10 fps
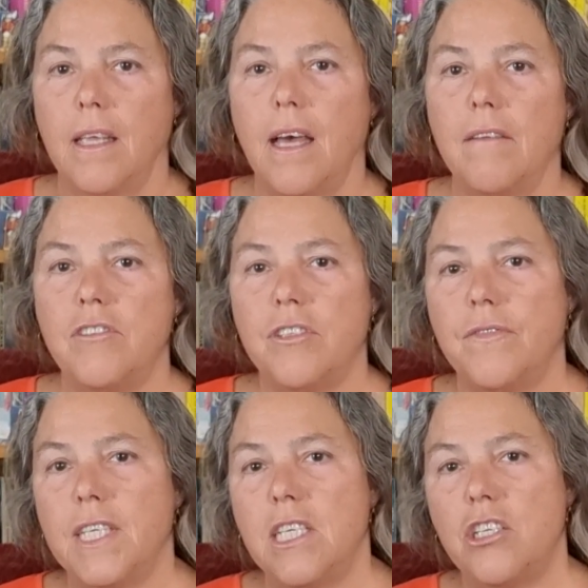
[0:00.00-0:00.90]
I've just
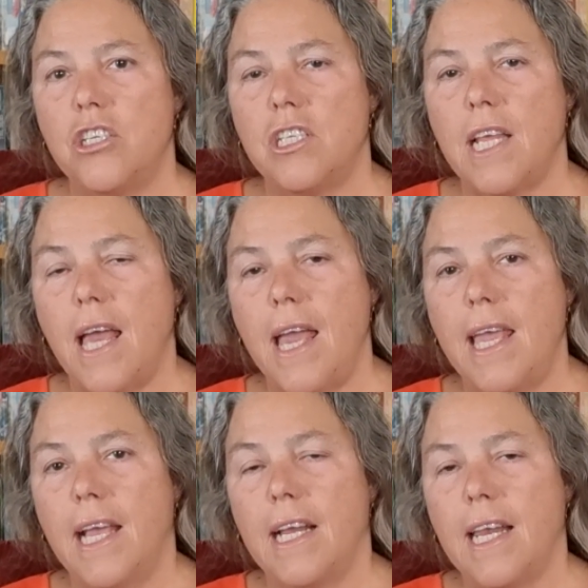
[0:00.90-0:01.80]
finished
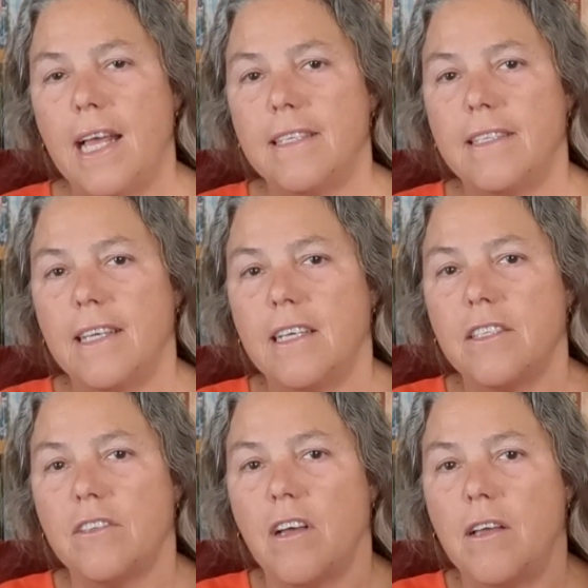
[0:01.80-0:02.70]
a classic
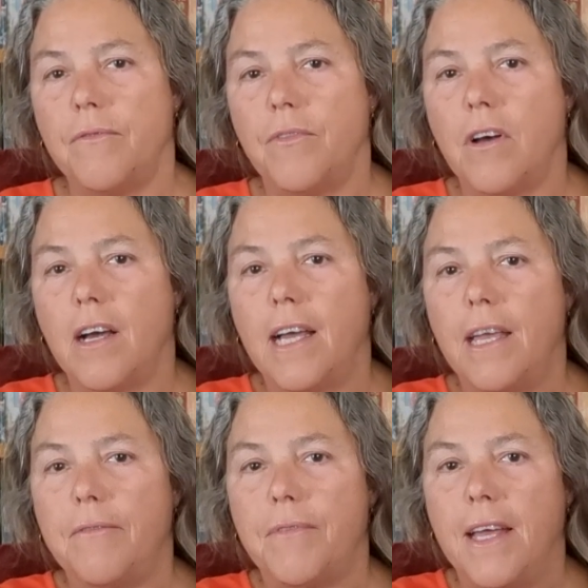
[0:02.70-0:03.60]

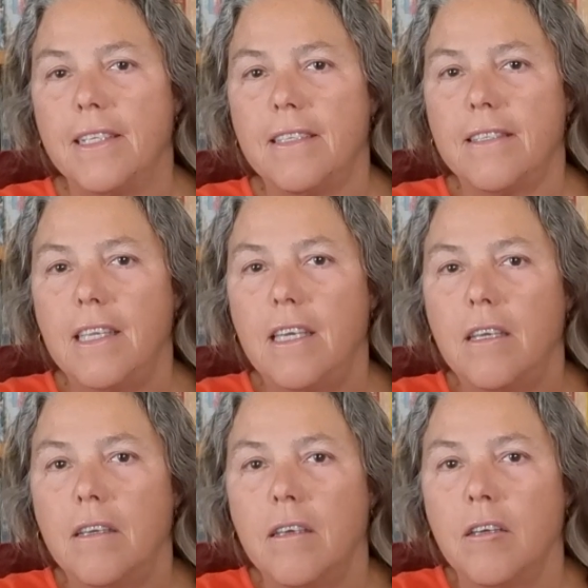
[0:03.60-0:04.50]
sci-fi fantasy
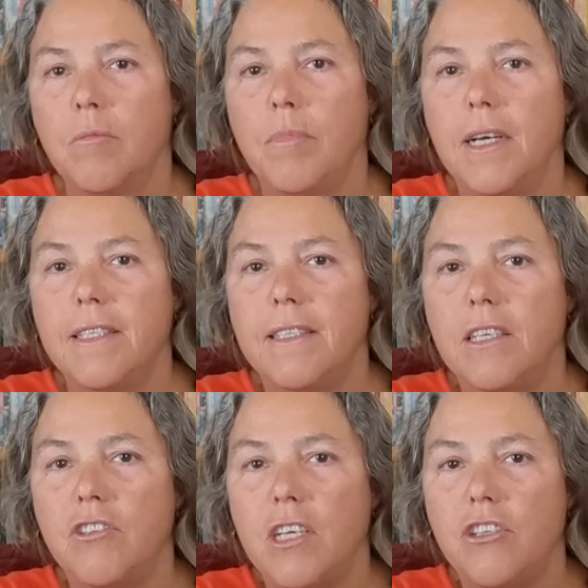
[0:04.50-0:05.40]
by C
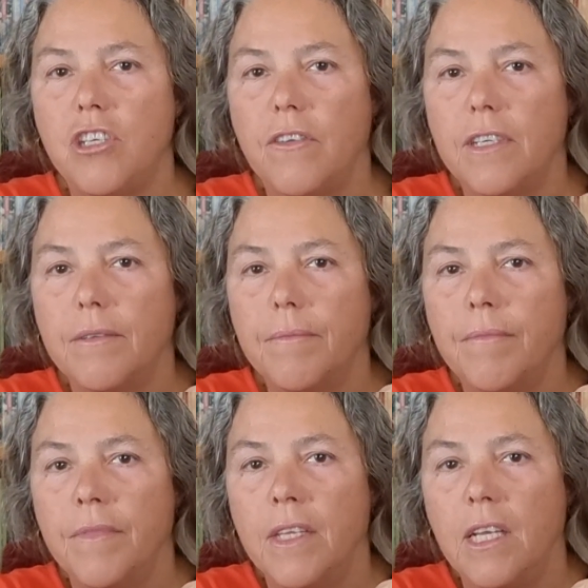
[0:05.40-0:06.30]
J Cherryn.
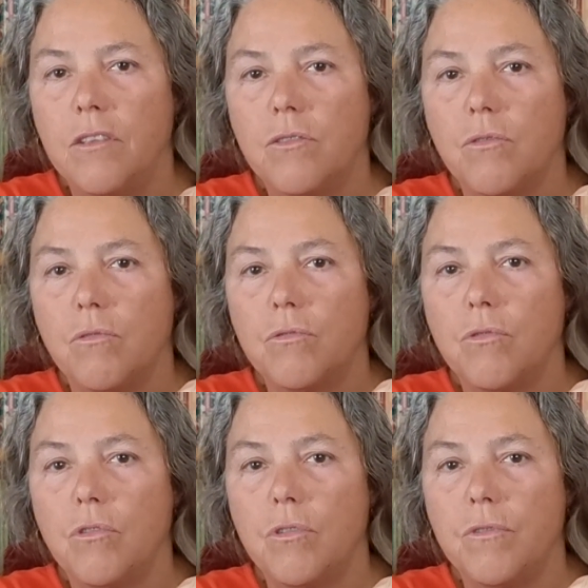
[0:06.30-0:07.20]
It's called
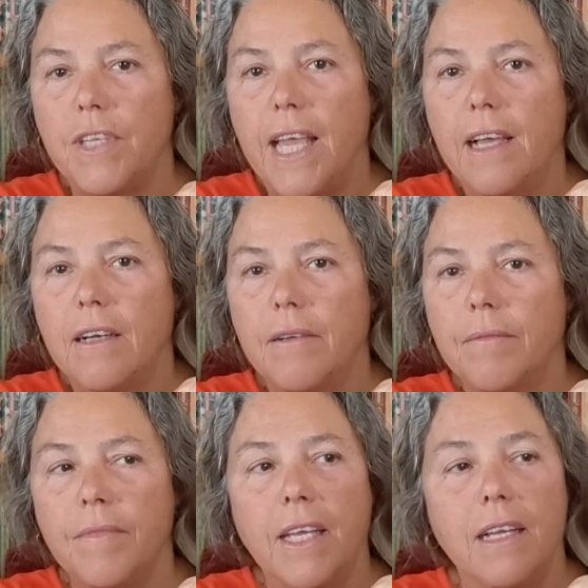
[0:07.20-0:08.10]
Cuckoo's Egg.
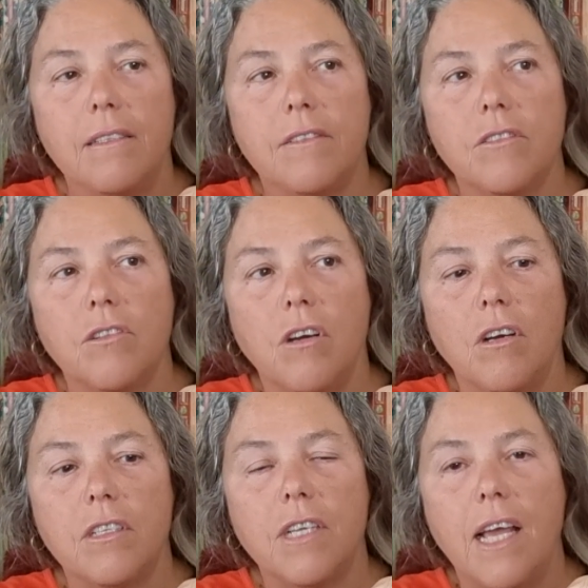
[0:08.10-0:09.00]
It's
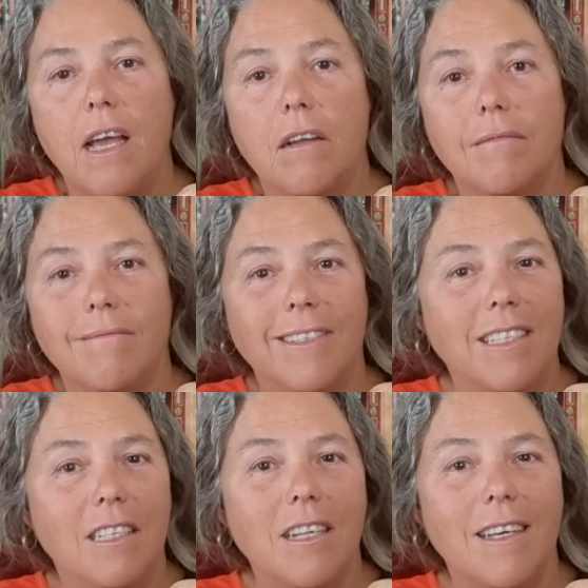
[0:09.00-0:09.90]
got a
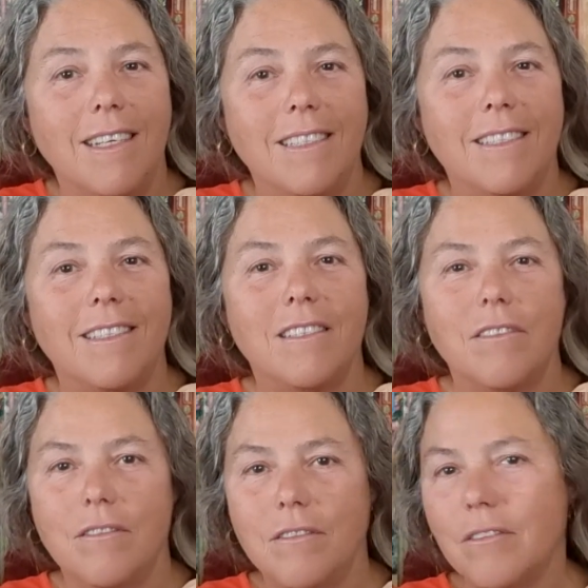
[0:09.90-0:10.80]
really nice
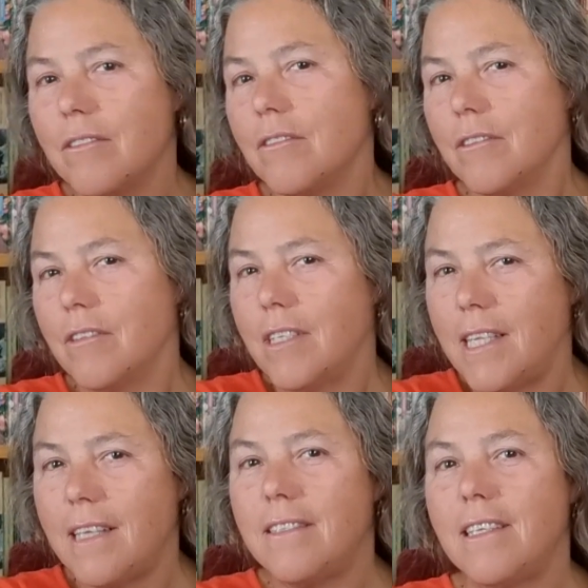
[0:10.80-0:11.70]

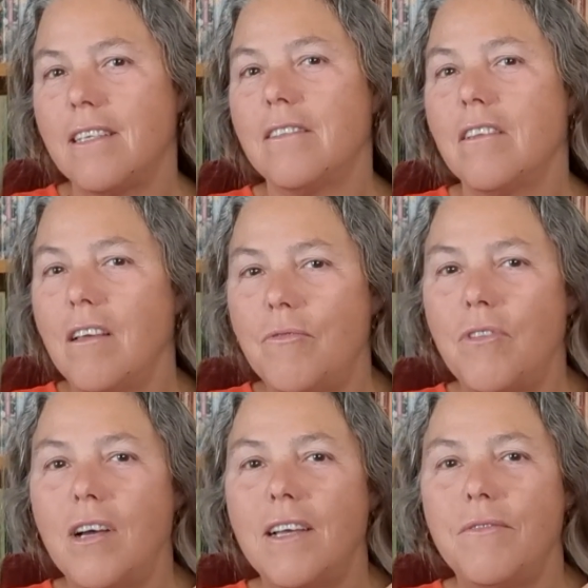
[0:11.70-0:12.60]
classic
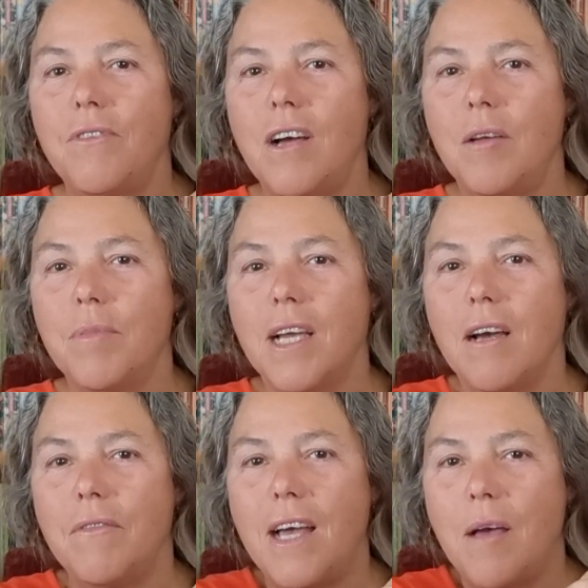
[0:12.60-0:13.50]
sci-fi vibe
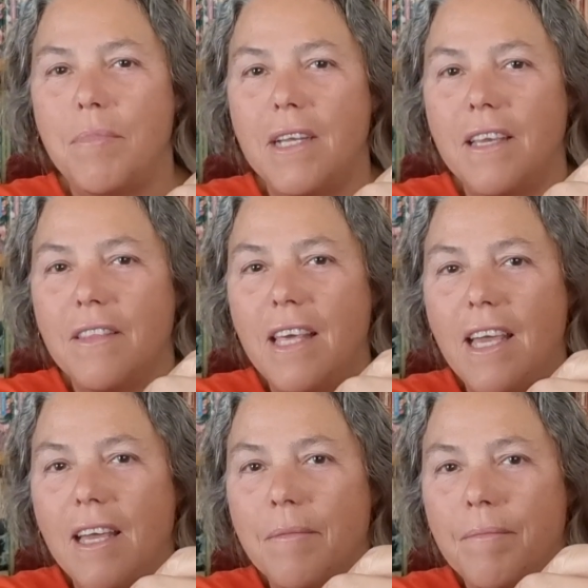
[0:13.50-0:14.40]
cover happening there.